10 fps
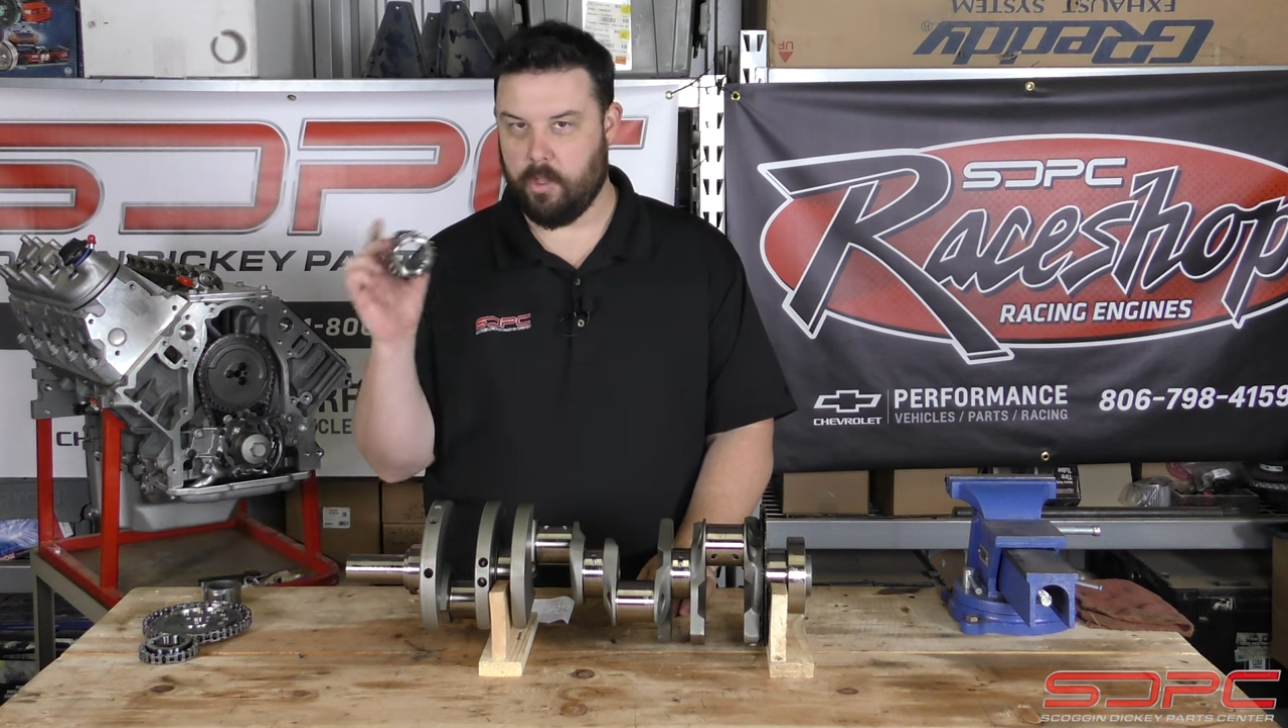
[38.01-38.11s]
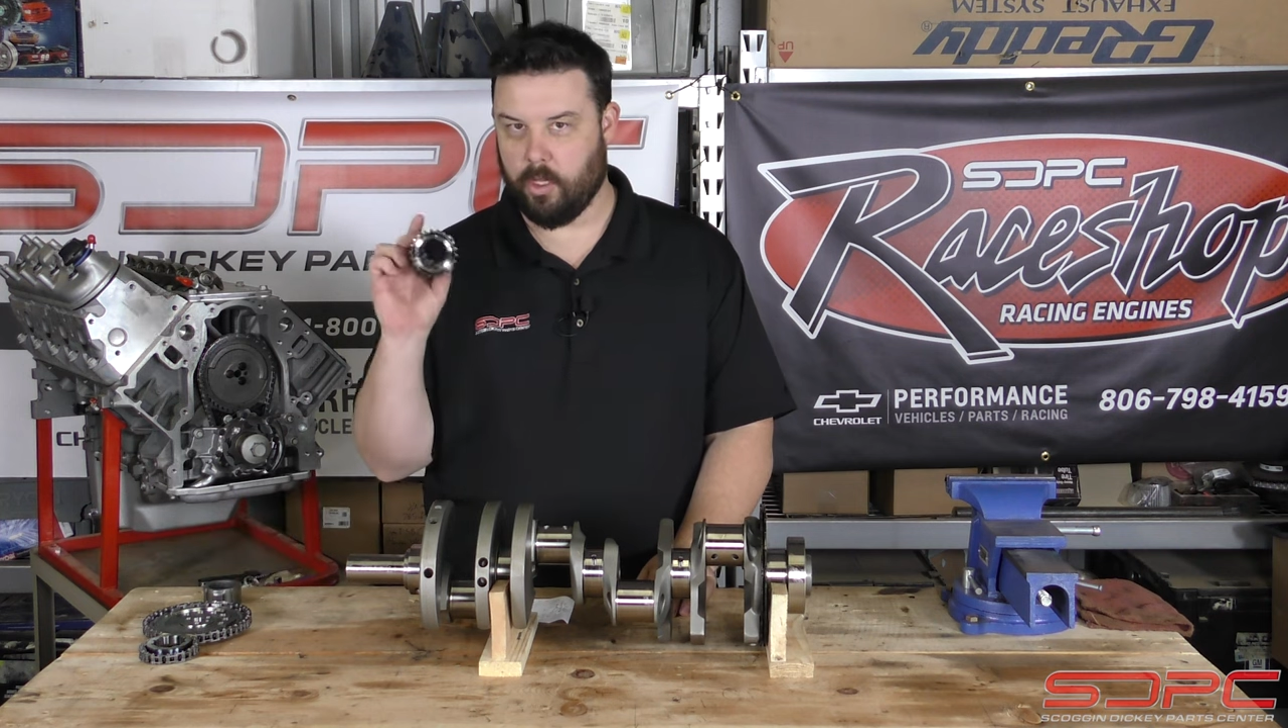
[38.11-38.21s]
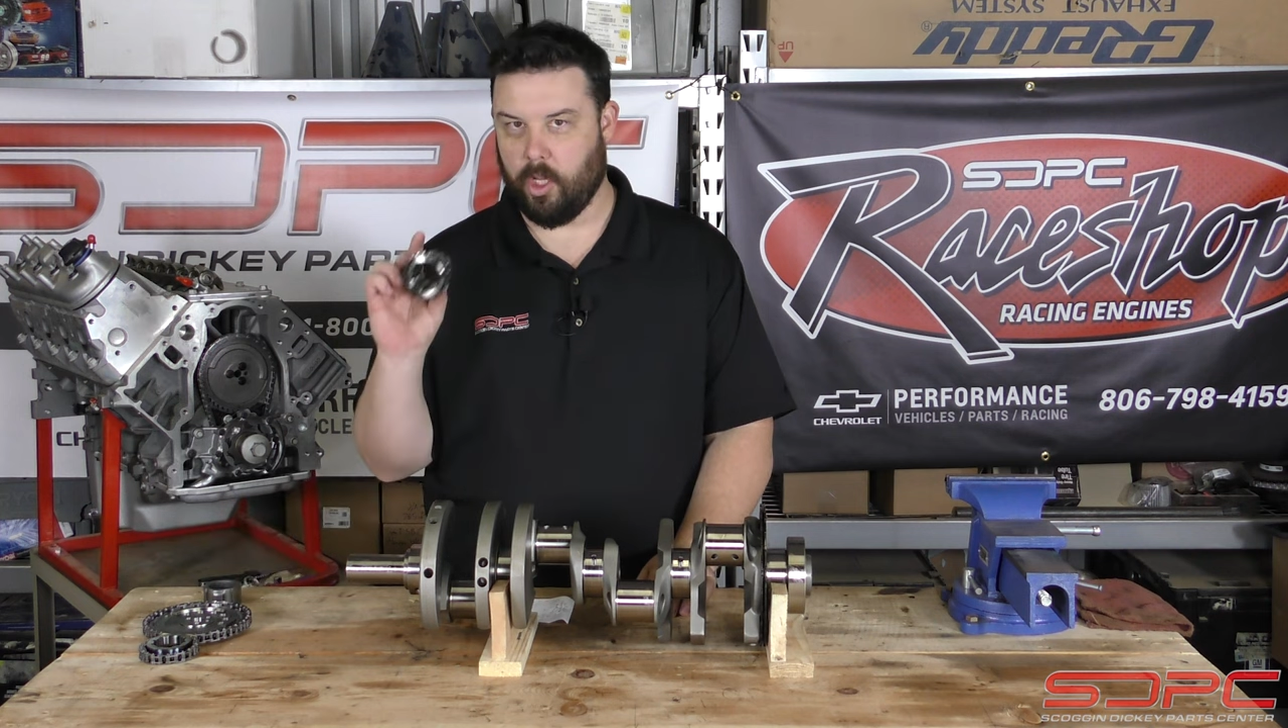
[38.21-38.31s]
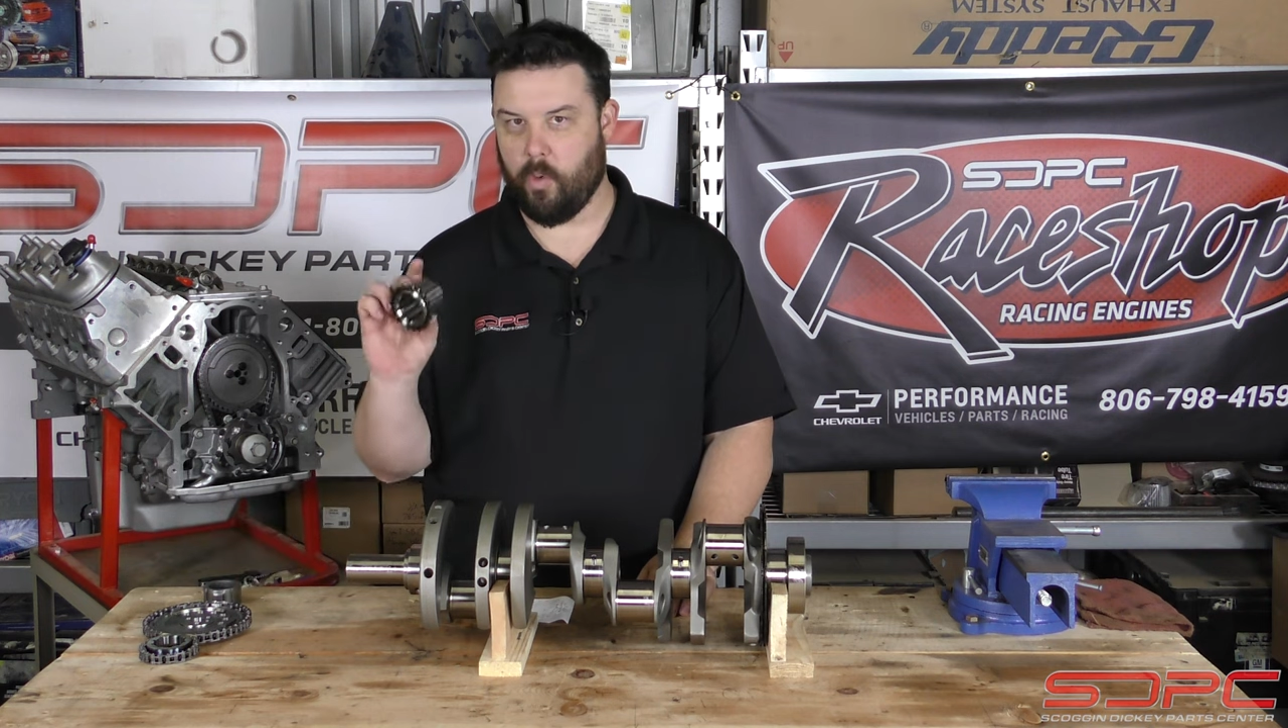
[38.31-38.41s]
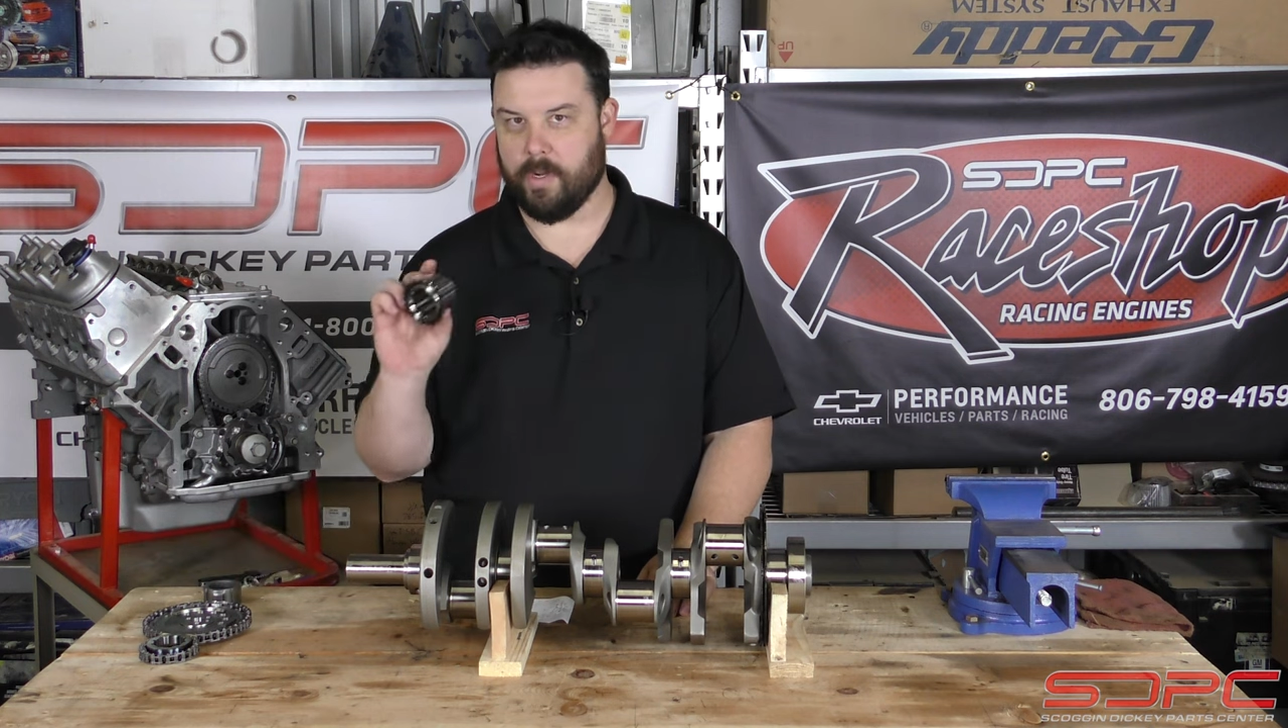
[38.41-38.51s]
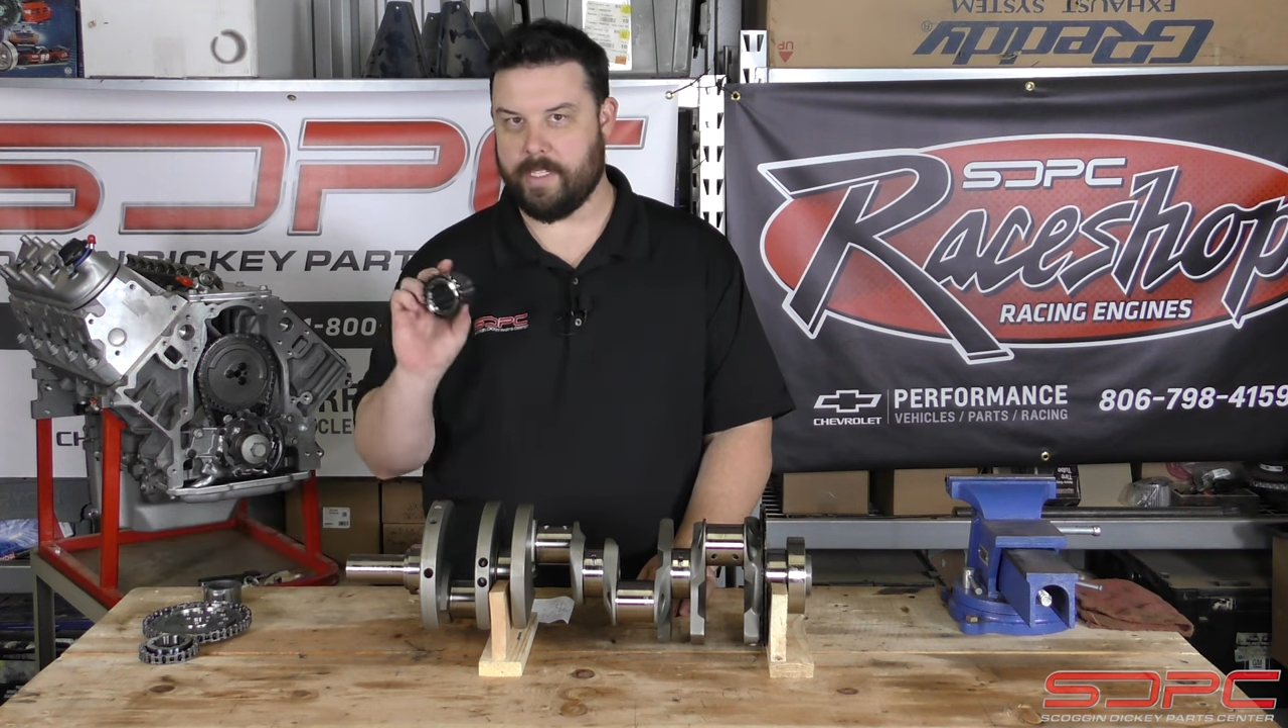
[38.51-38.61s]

the lower